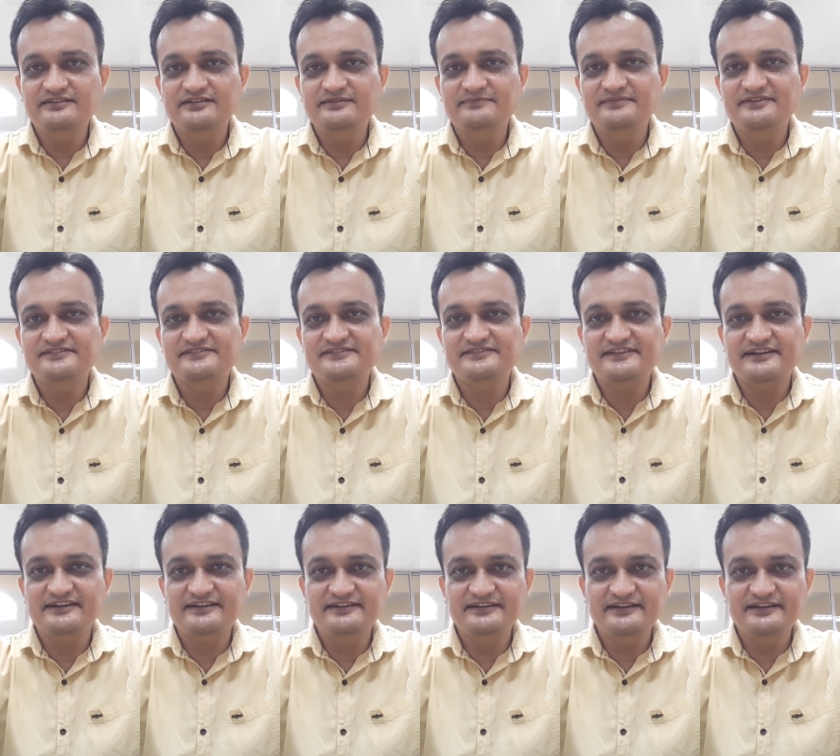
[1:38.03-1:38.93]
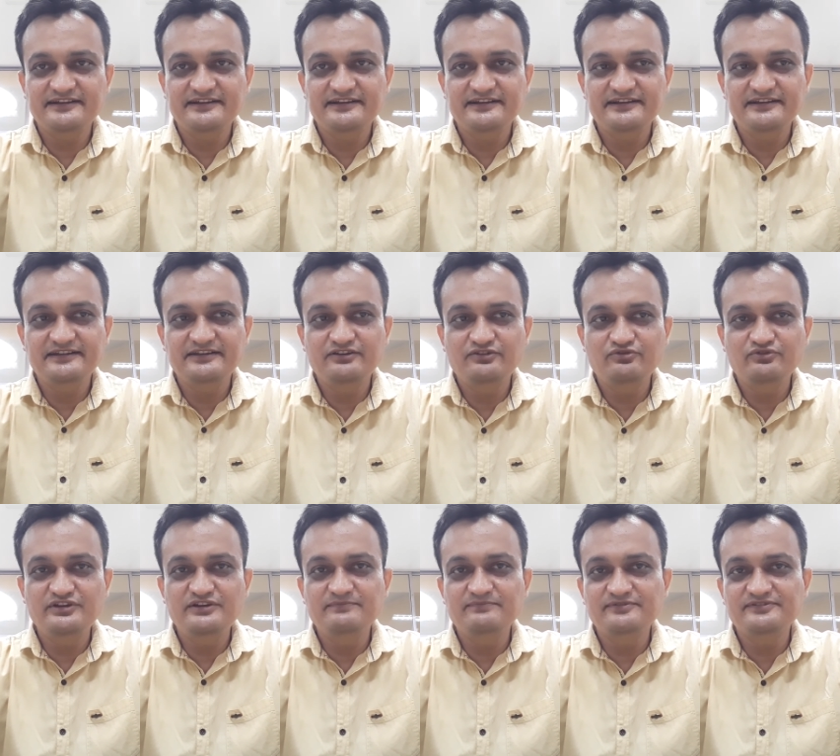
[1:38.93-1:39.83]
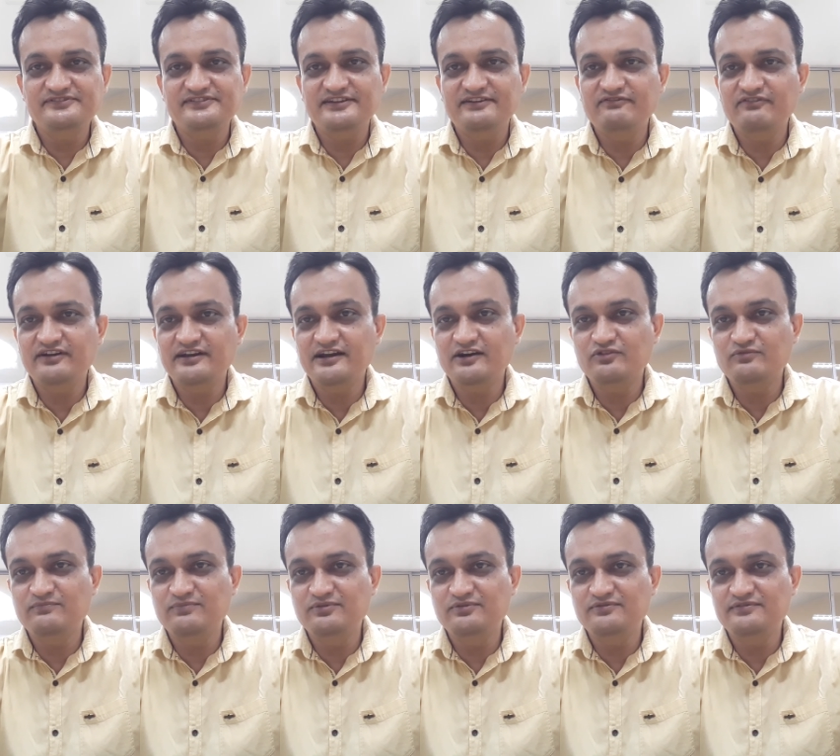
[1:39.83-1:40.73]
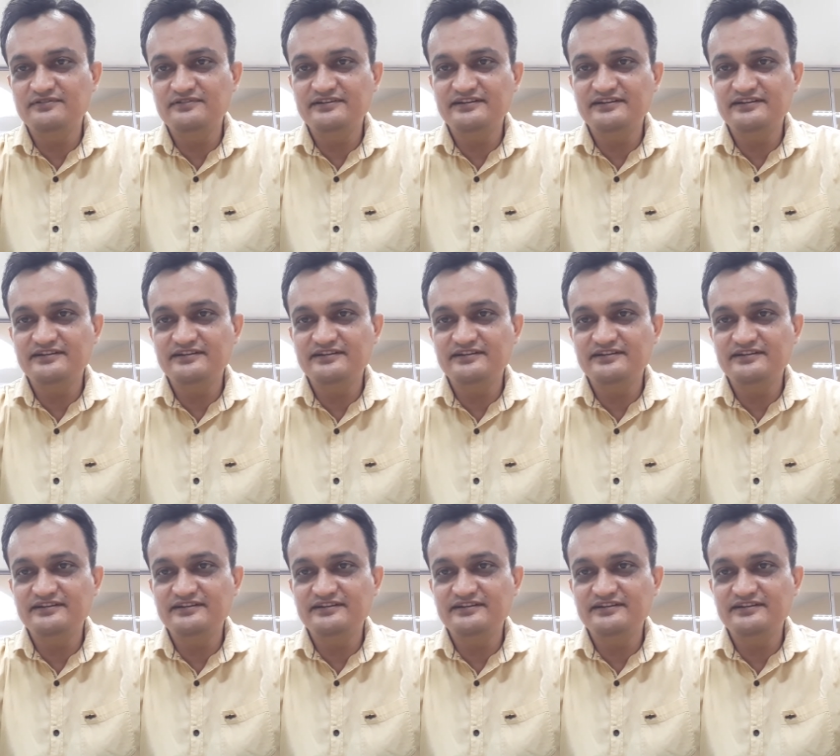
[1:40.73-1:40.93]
If it is a second category, two inputs and one output,